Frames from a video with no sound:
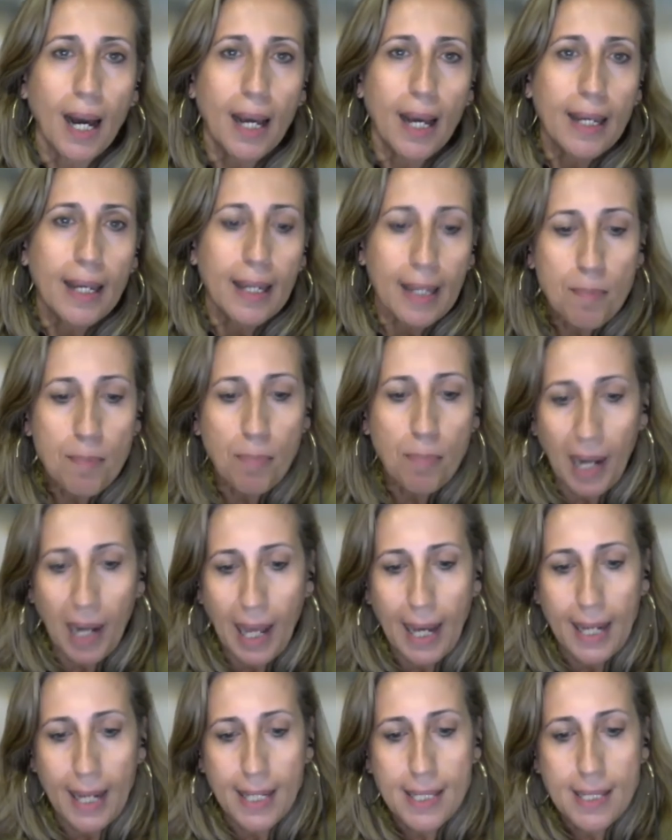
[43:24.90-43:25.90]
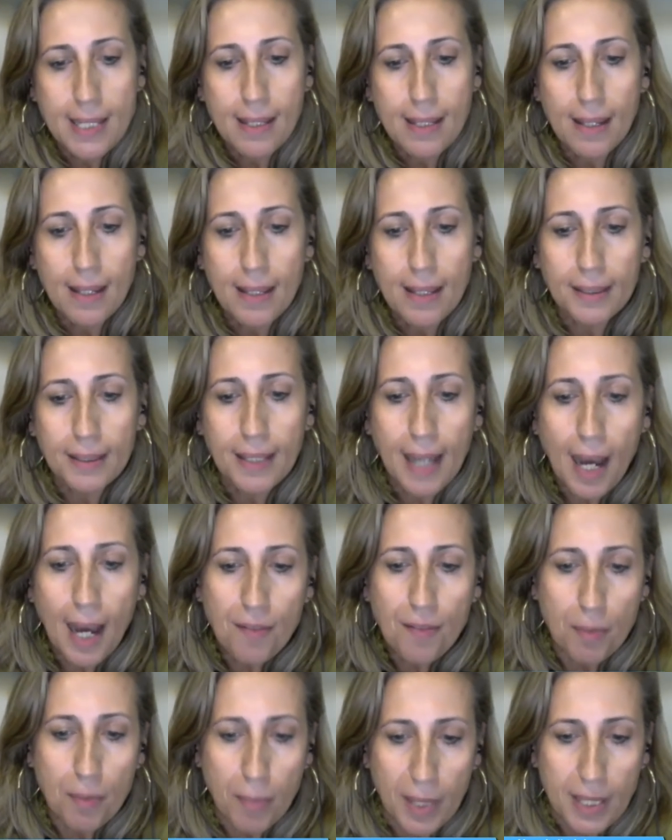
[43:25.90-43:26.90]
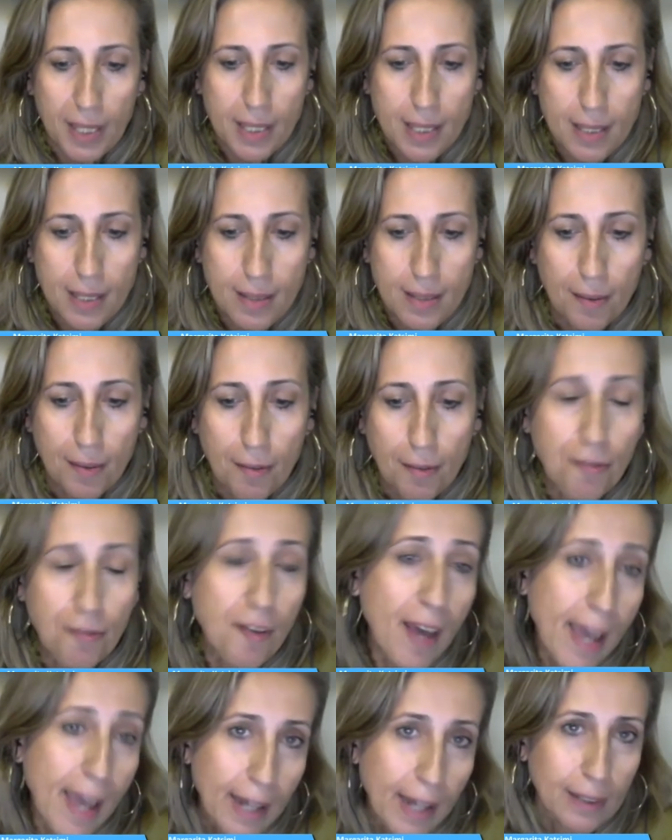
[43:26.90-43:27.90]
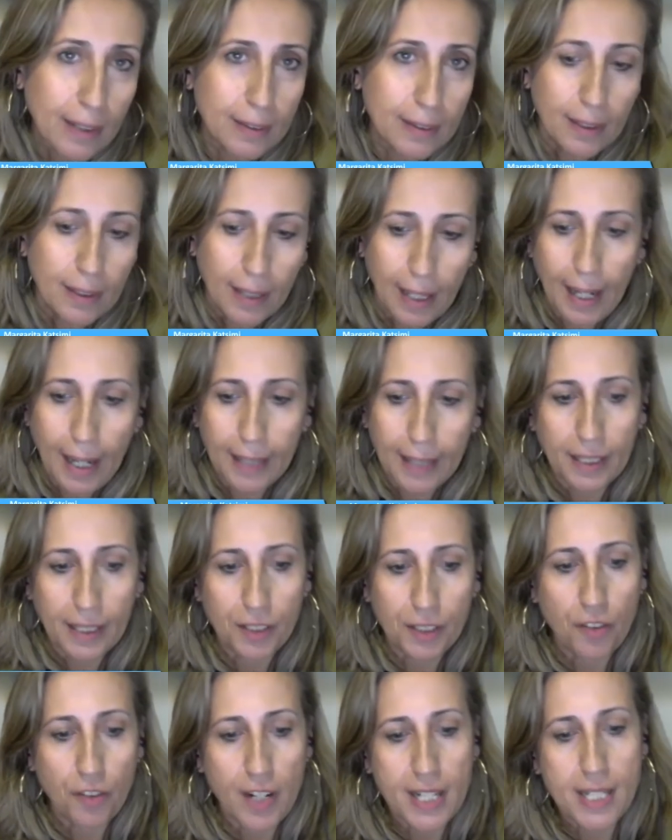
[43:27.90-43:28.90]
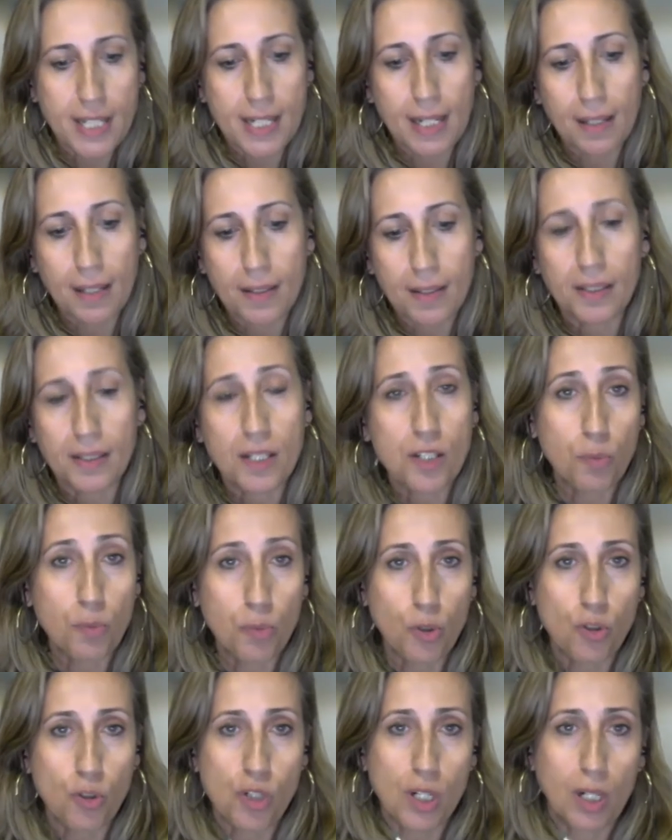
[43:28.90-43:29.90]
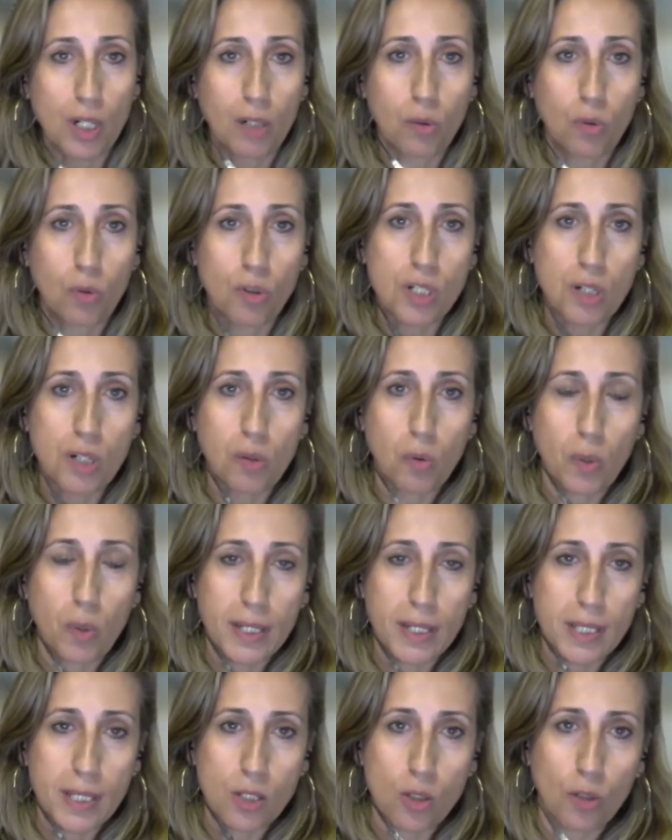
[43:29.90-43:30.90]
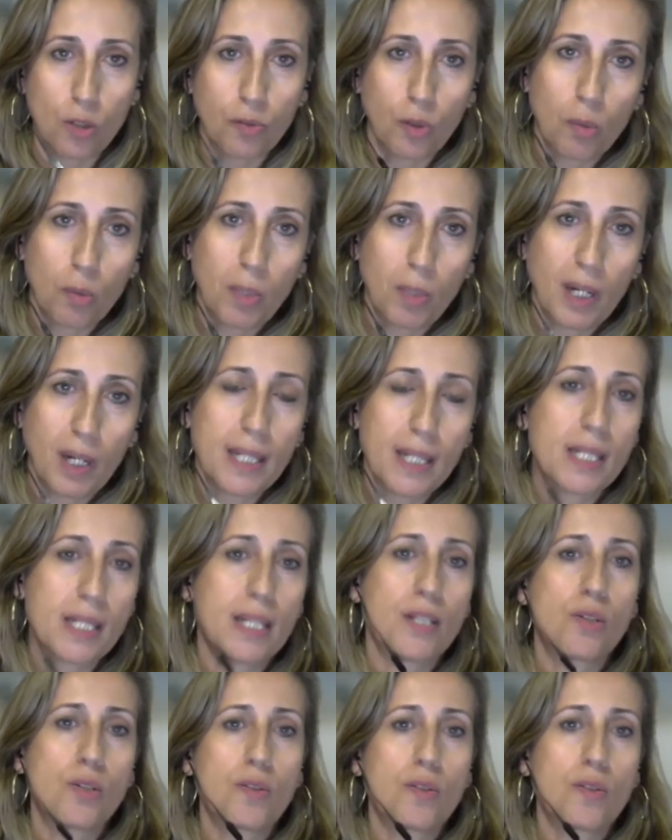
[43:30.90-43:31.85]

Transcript: implies that governments failed at addressing the distributional consequences of globalization.